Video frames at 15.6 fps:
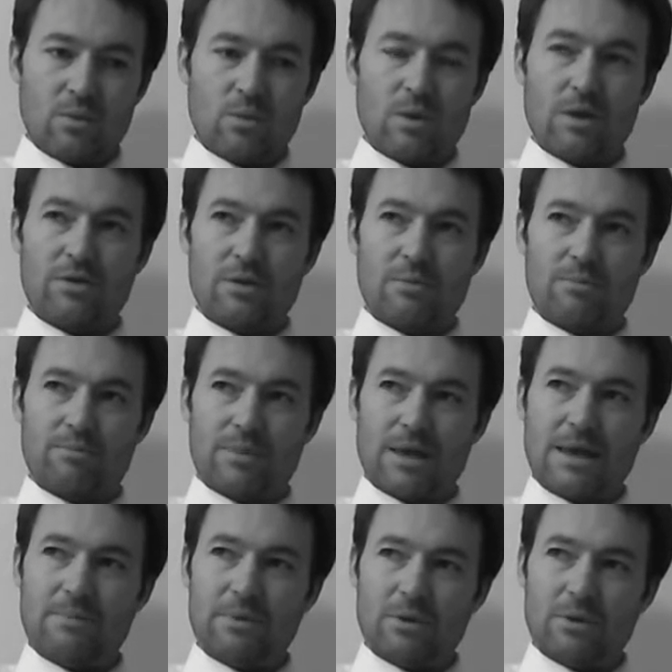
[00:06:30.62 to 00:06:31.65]
I think
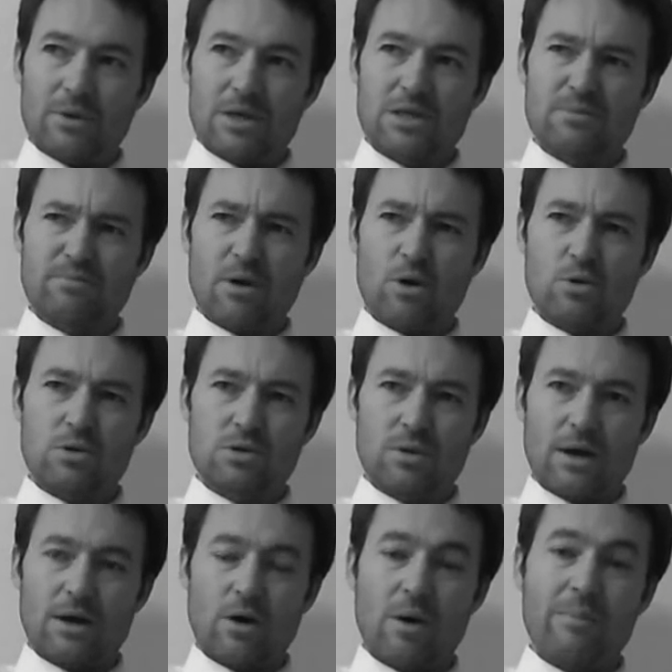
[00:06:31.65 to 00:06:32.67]
people are exposed to it.
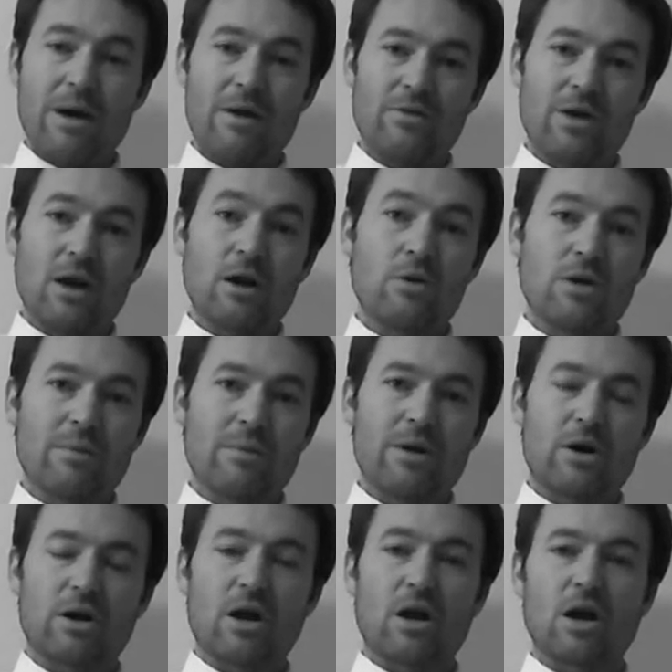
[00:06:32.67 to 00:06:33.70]
I know Amer I know the
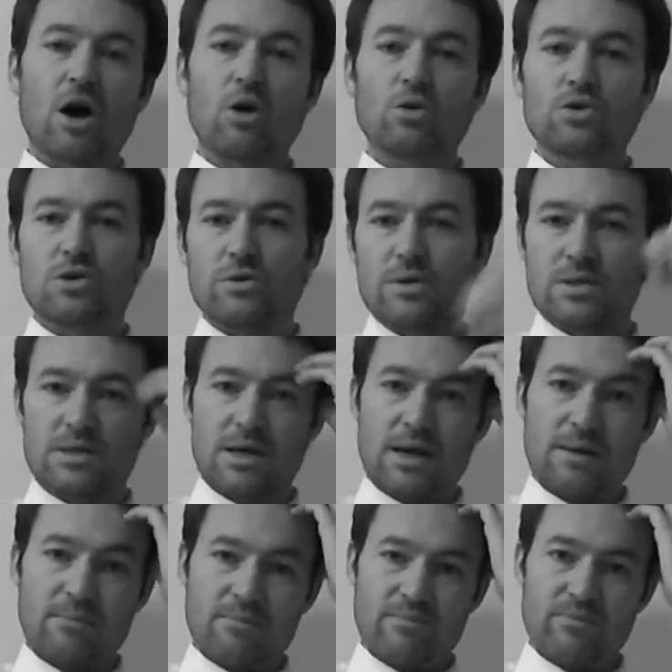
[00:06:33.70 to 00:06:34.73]
American culture is
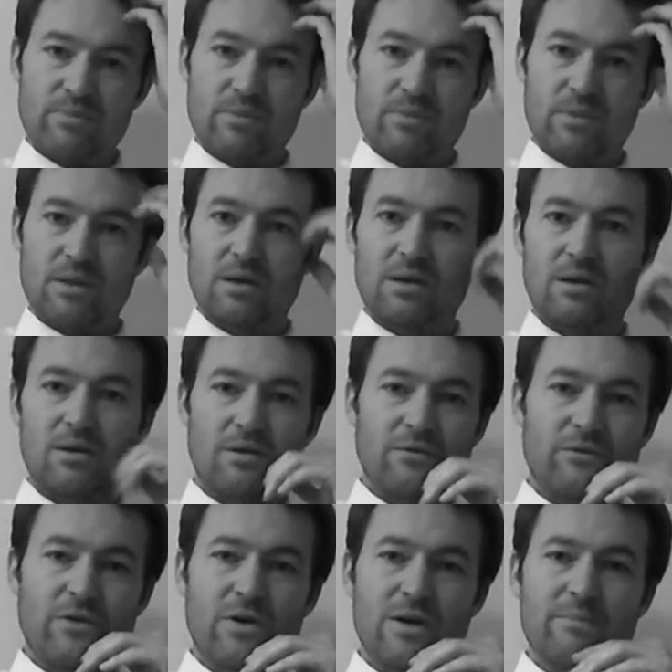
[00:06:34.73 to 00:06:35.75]
um,
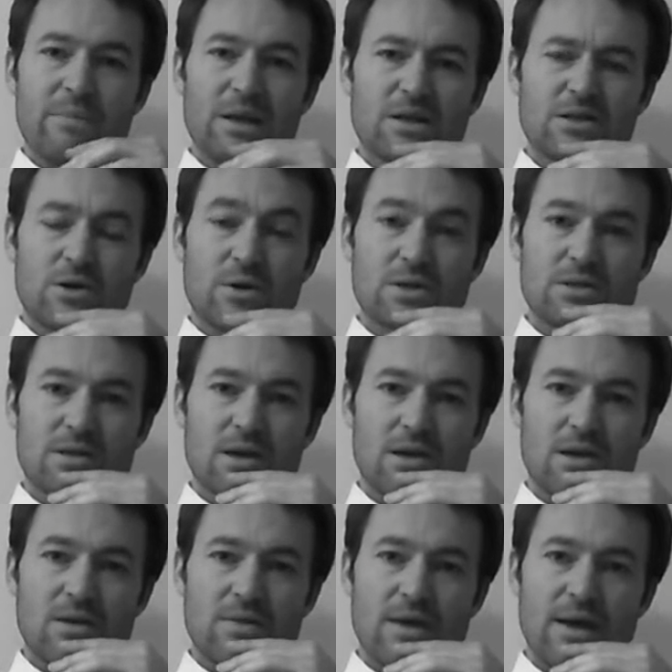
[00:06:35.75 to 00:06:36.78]
very militaristic
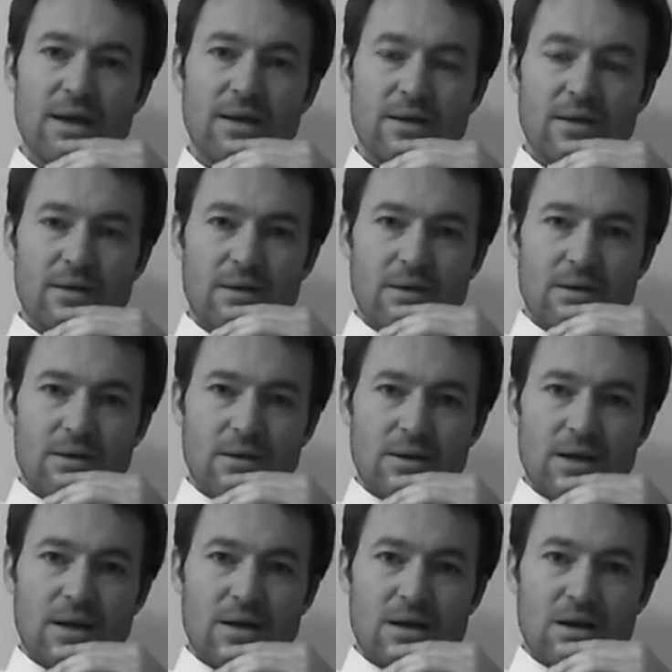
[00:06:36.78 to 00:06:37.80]
in that,
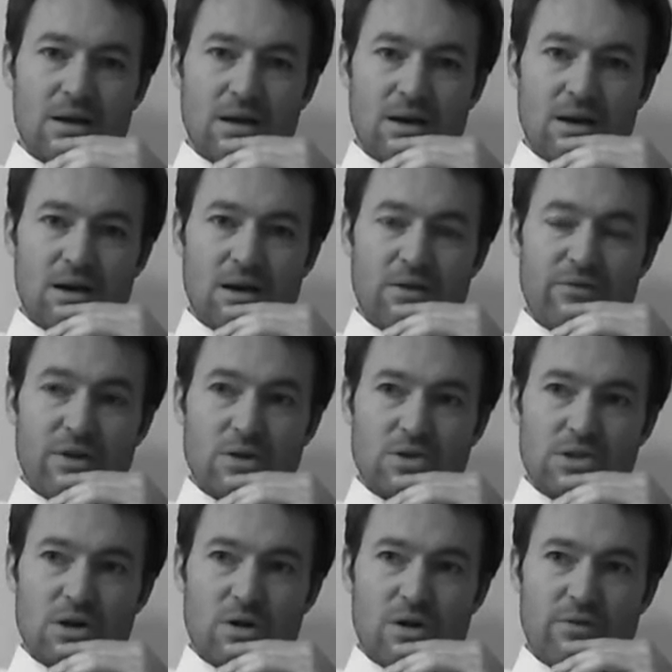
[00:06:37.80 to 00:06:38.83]
and I, and I feel
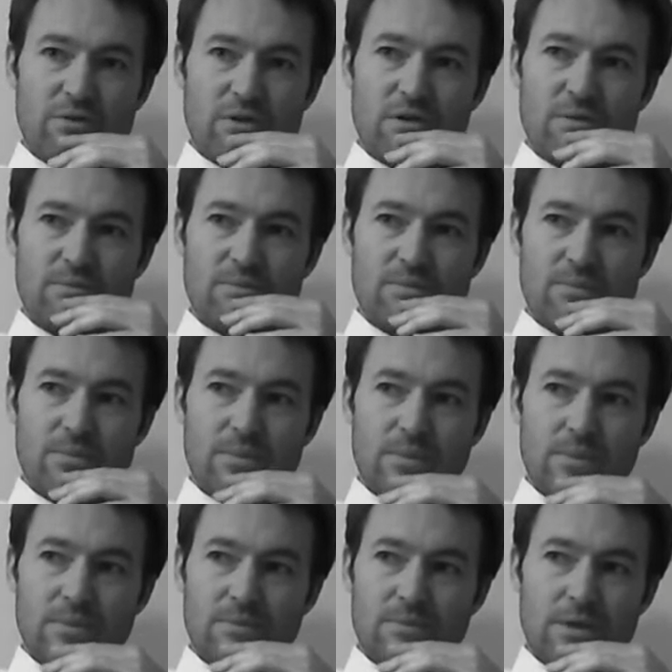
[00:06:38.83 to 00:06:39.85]
sorry for
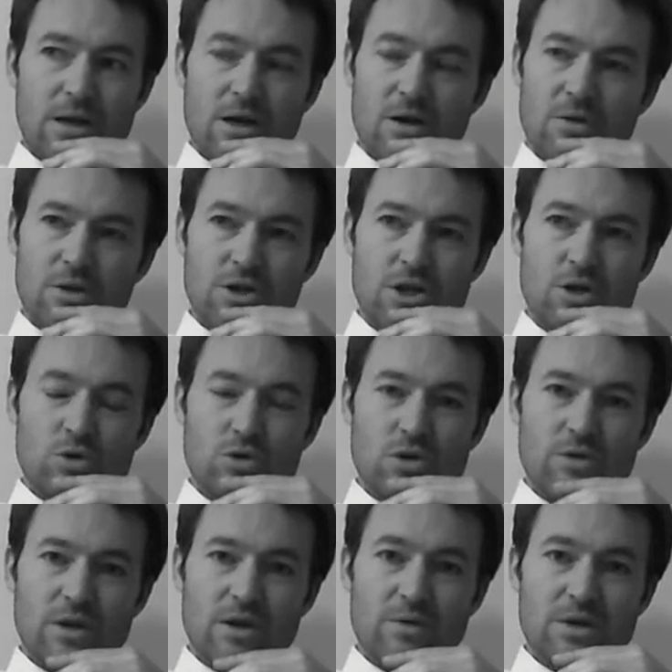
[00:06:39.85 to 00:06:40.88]
you know the
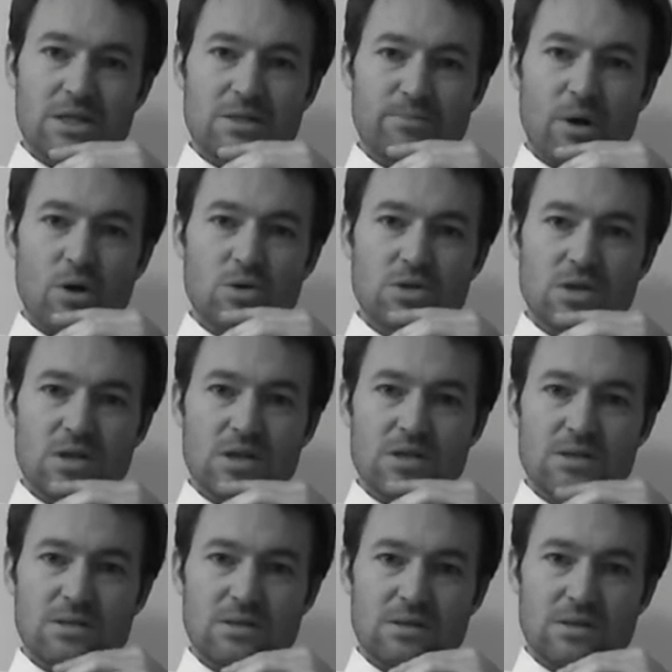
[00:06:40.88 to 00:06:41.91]
children that are exposed to
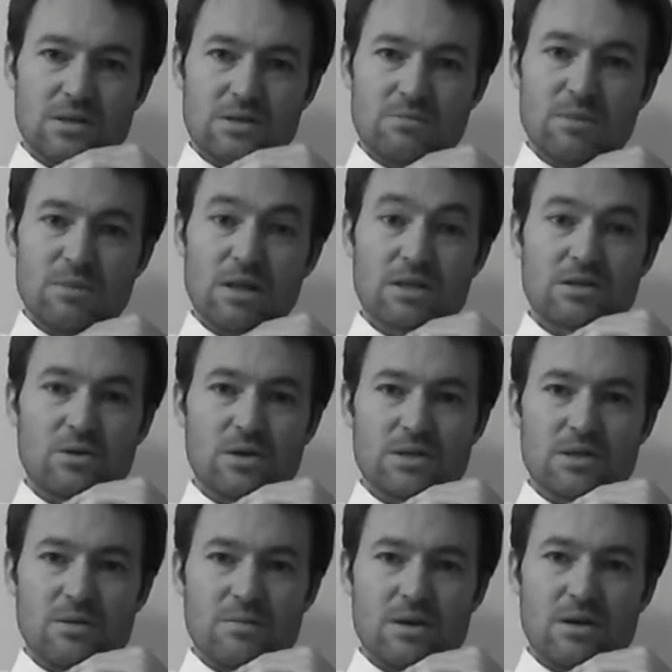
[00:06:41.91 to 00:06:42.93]
this this
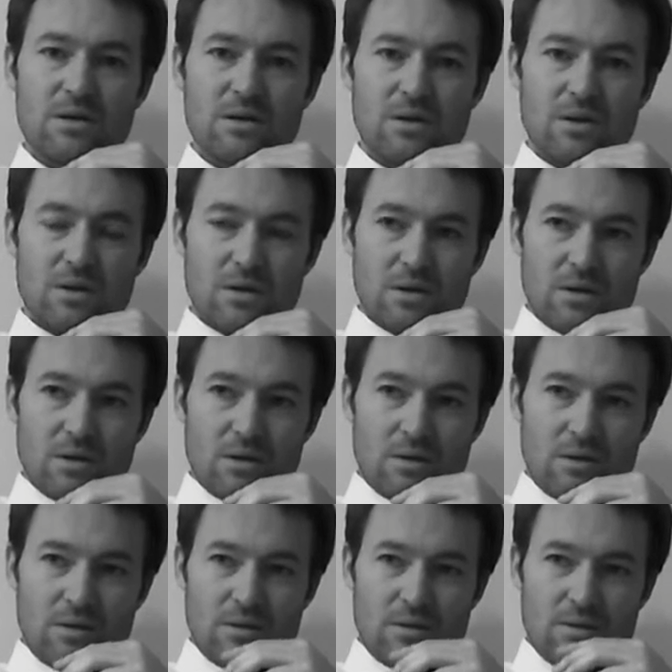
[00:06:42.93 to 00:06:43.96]
militarism and
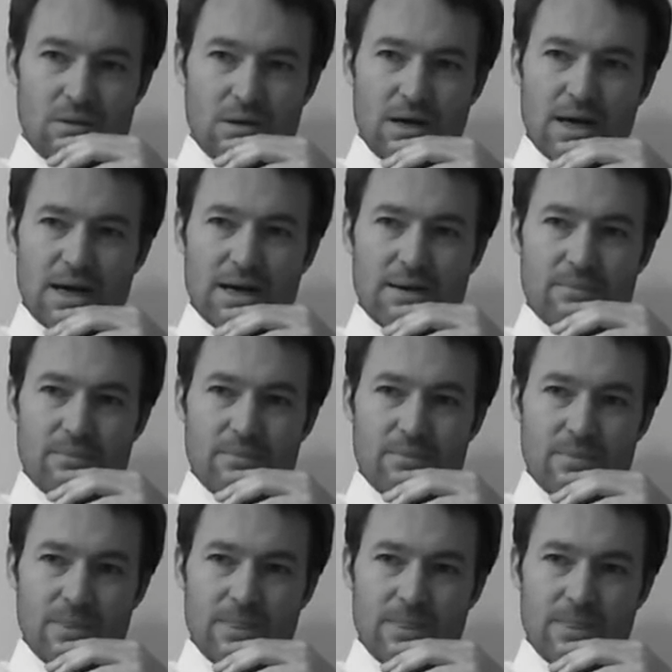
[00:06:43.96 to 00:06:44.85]
um,